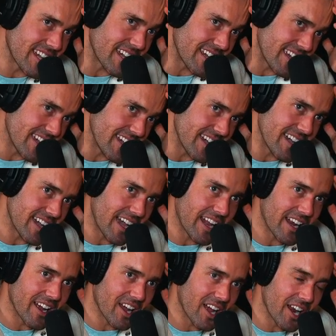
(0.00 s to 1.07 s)
it,
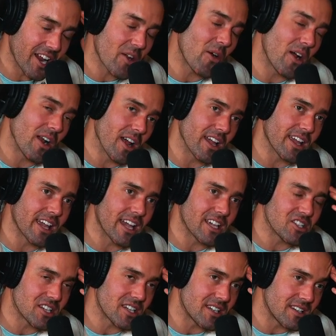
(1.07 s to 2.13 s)
and I quite like it
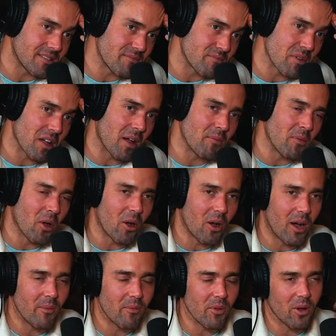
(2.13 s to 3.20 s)
actually, but I'm
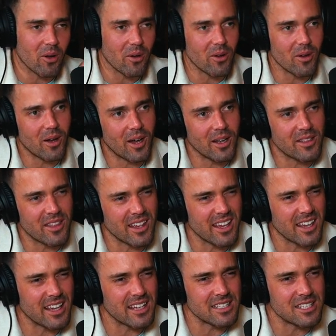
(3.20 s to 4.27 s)
not. I think
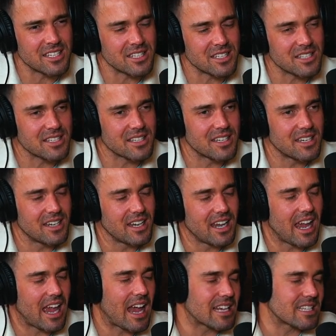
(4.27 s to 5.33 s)
it is just,
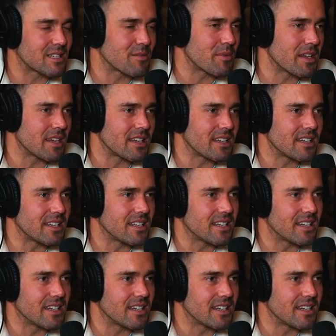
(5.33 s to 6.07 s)
it has to be.